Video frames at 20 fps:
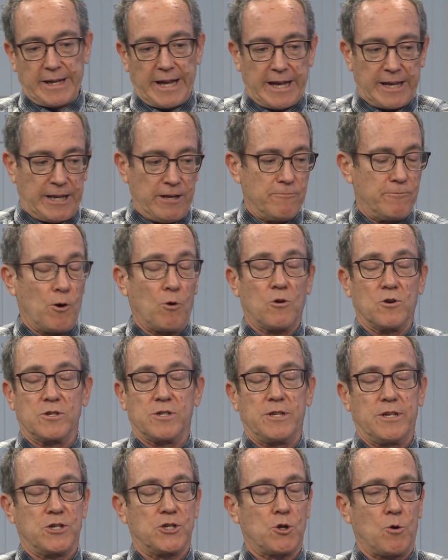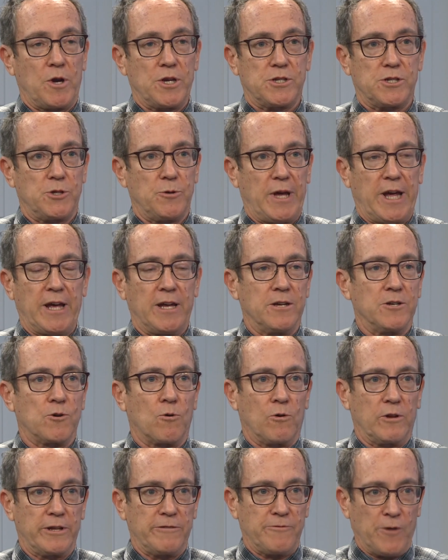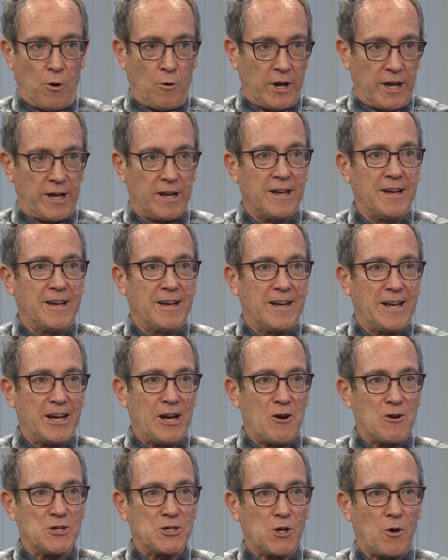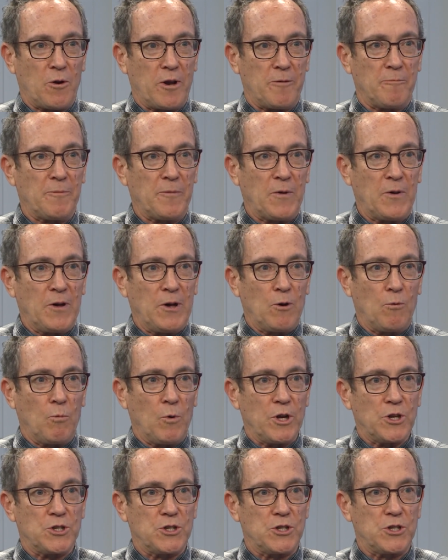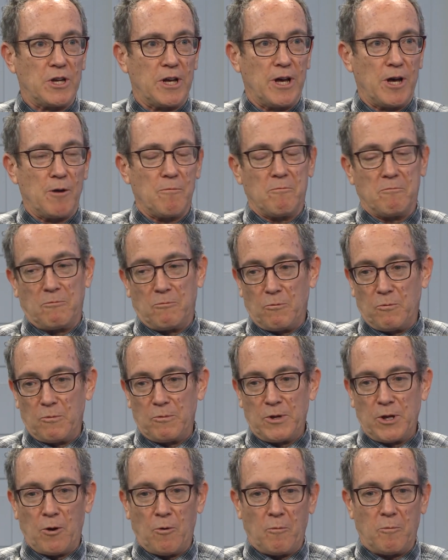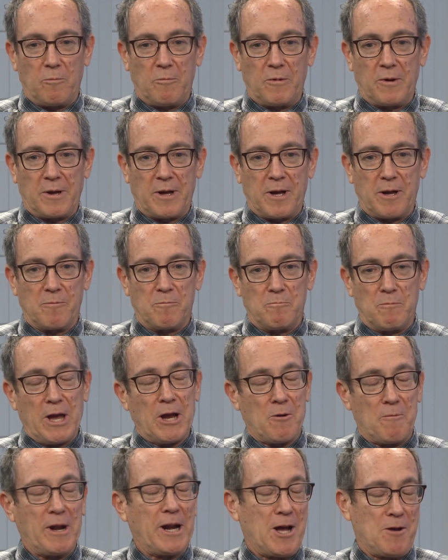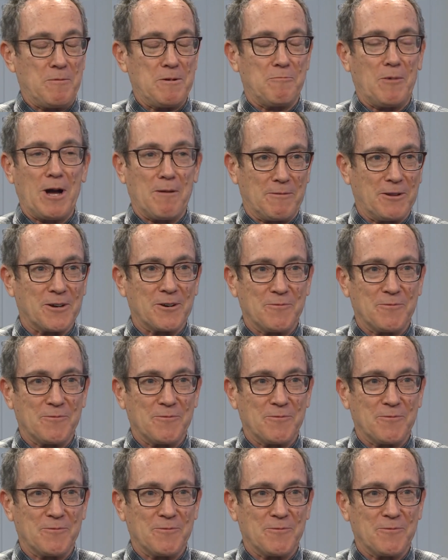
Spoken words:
give voters the choice to end early voting in Arizona, which may or may not be popular.